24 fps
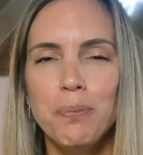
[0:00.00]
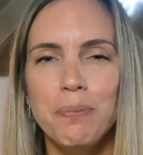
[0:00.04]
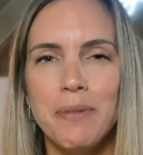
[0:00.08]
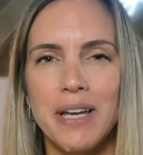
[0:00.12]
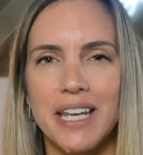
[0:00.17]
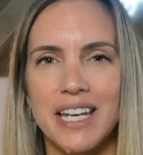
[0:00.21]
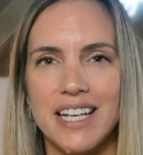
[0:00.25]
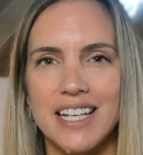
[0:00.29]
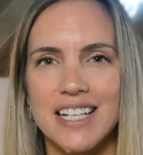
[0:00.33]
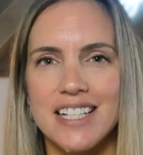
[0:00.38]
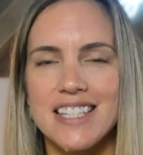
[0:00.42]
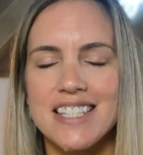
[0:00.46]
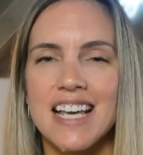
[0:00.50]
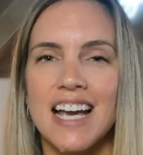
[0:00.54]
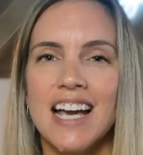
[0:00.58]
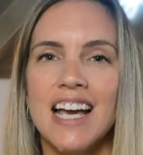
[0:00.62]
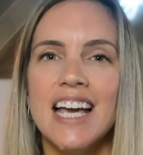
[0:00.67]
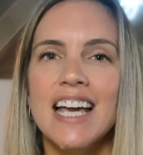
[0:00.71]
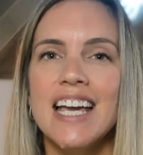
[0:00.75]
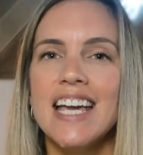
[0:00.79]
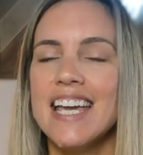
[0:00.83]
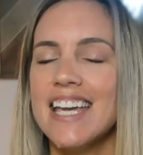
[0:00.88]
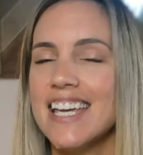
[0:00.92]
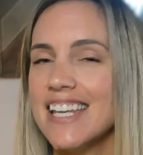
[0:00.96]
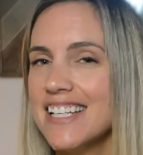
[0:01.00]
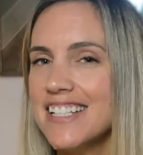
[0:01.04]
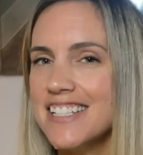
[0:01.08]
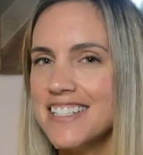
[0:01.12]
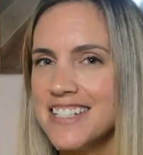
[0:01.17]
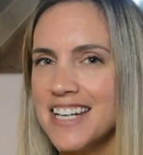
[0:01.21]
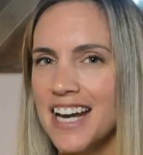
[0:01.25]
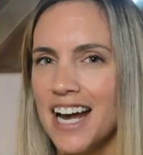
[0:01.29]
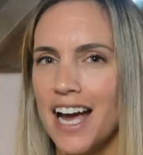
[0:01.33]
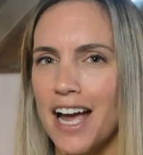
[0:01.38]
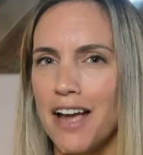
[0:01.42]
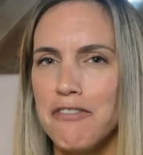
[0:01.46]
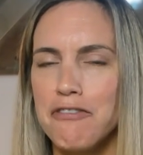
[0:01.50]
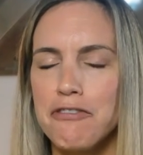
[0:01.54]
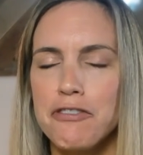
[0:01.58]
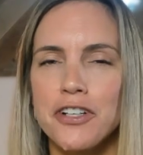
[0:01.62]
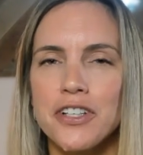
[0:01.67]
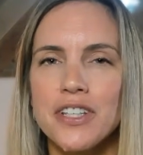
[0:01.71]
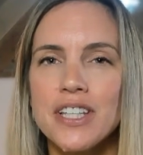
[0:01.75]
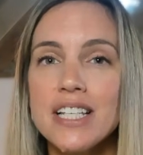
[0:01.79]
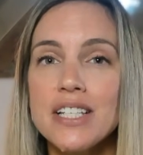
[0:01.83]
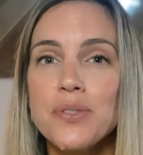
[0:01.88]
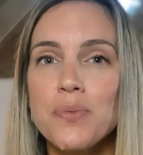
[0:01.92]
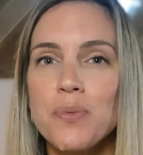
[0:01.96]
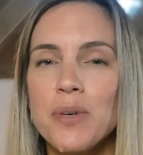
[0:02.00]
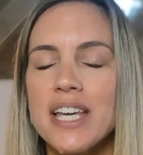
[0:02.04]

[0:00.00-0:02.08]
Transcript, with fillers: minutes, it is time for this